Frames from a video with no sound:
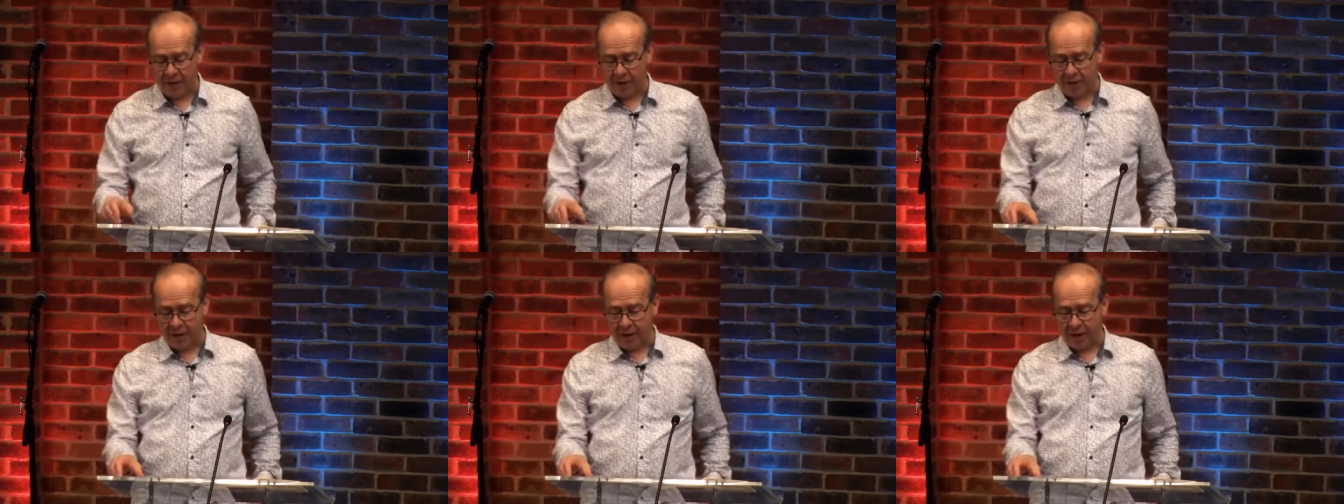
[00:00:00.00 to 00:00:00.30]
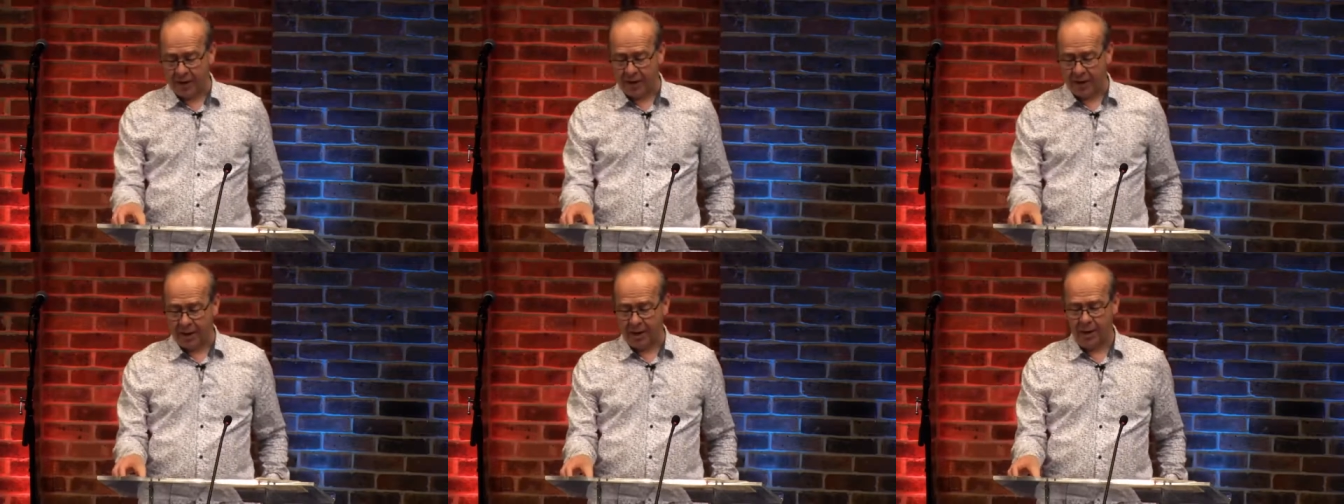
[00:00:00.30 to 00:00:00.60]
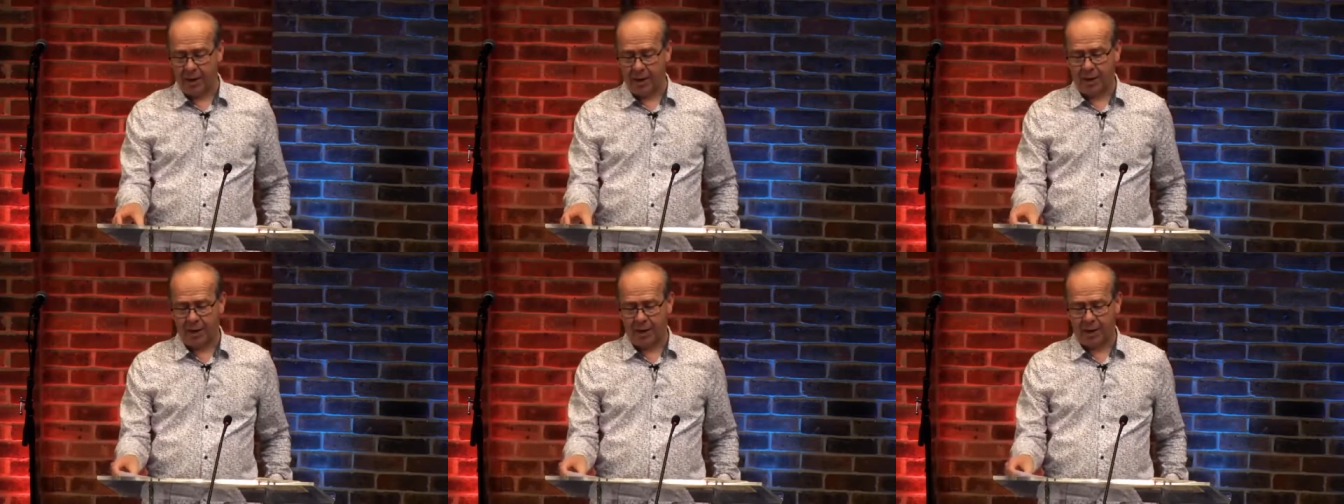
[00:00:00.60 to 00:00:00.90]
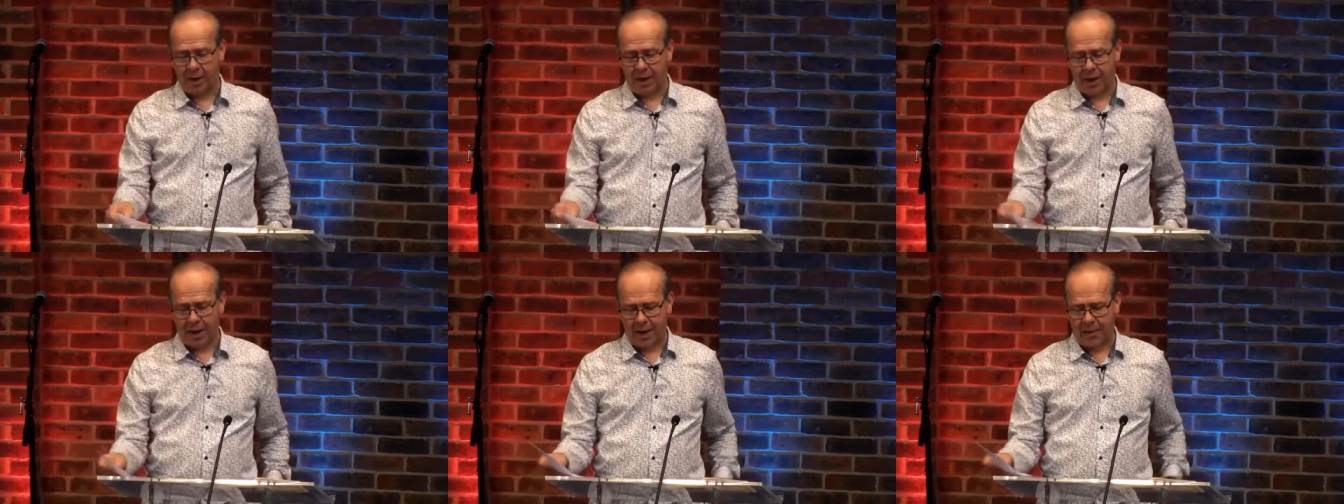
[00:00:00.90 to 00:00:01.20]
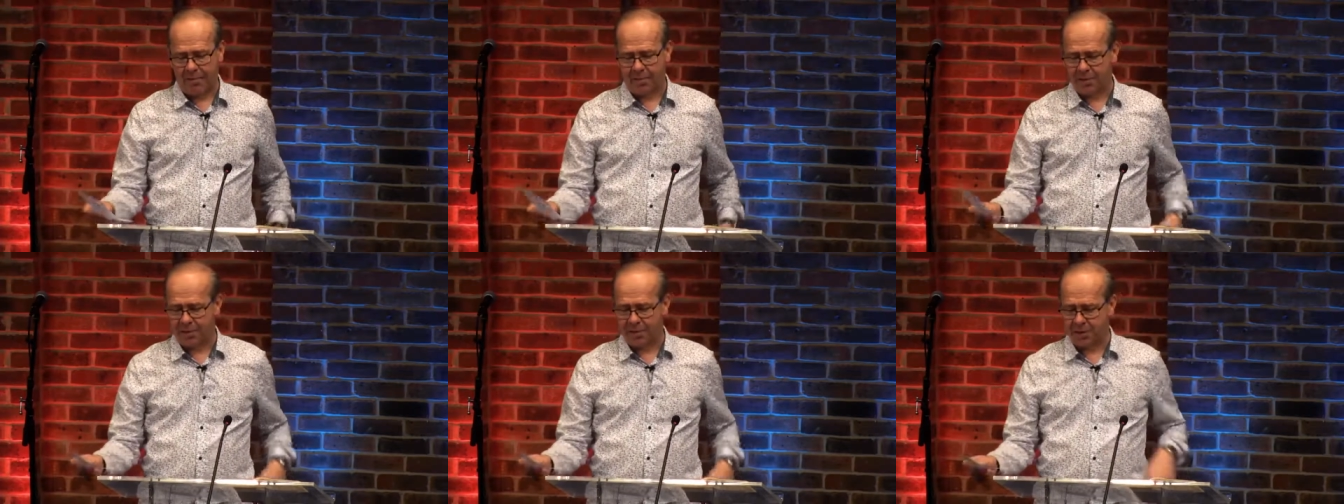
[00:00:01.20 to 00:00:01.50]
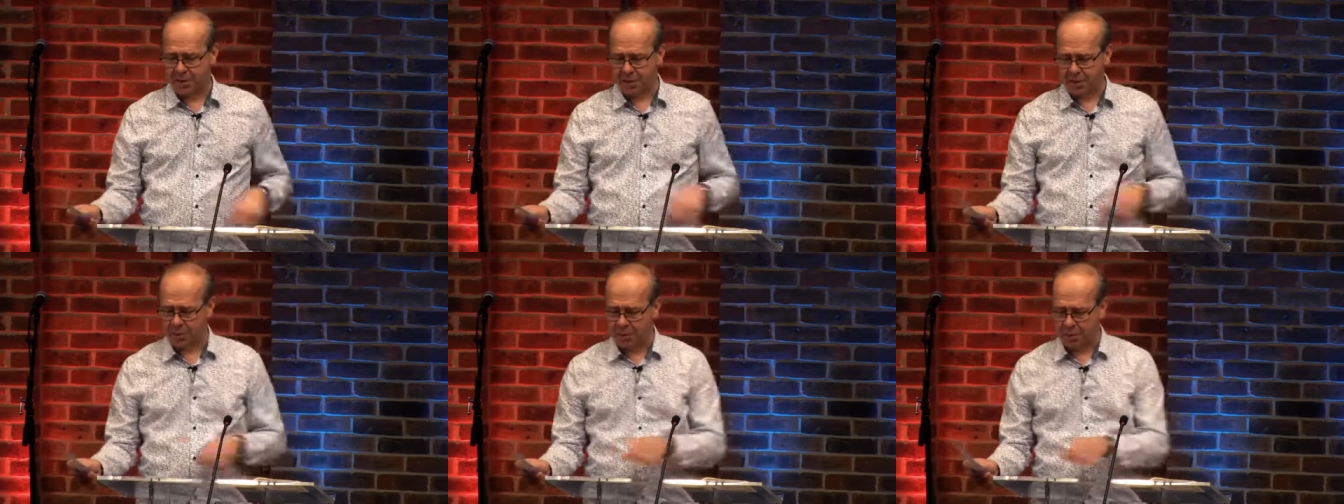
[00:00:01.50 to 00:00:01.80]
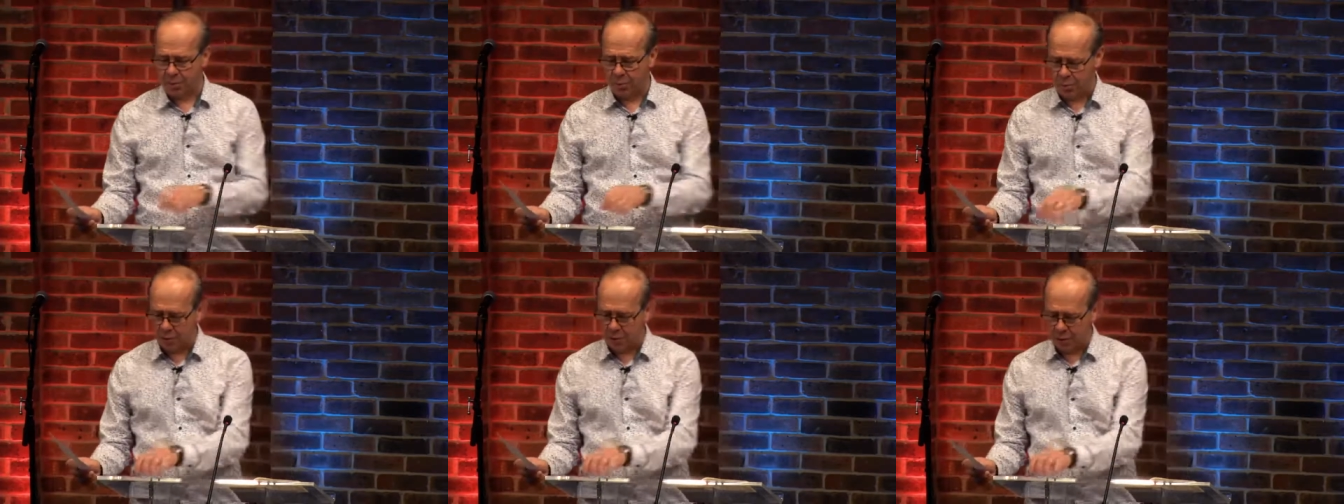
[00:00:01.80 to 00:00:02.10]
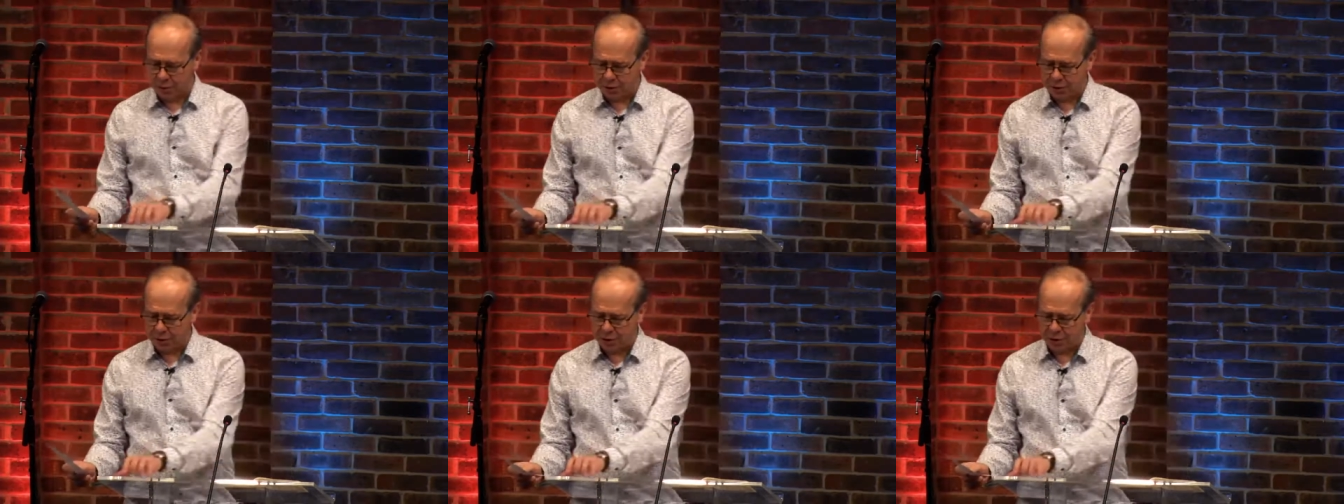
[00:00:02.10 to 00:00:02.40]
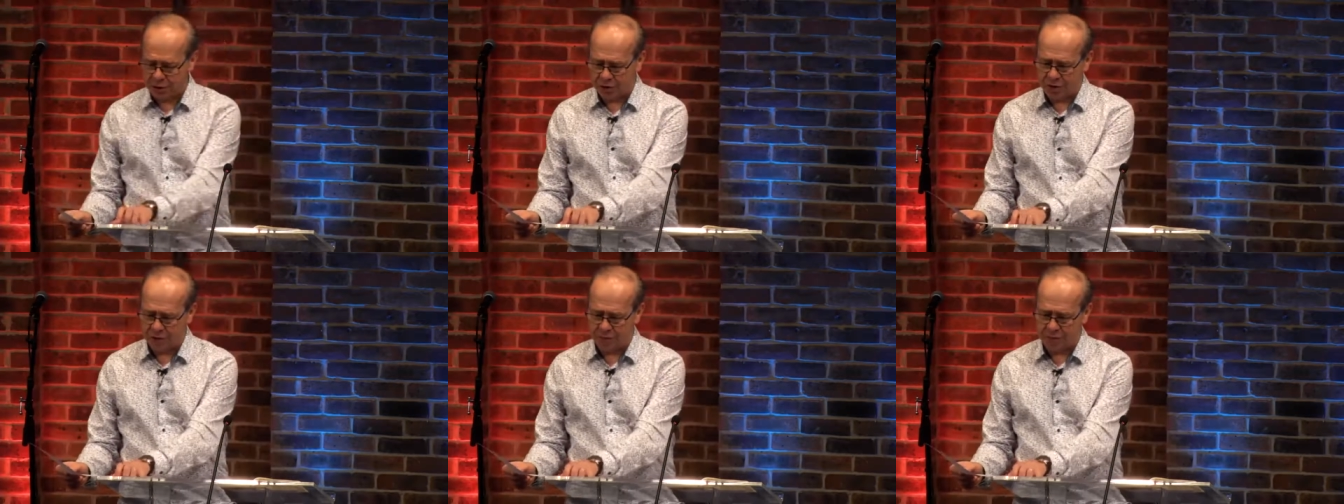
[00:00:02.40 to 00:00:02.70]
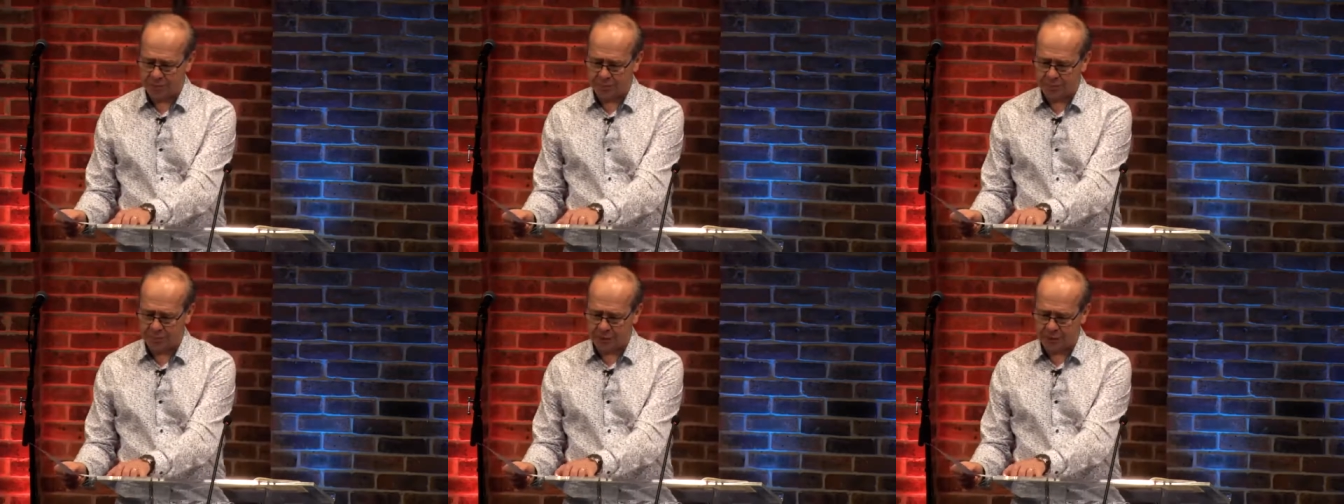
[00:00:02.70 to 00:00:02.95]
that they kept watch.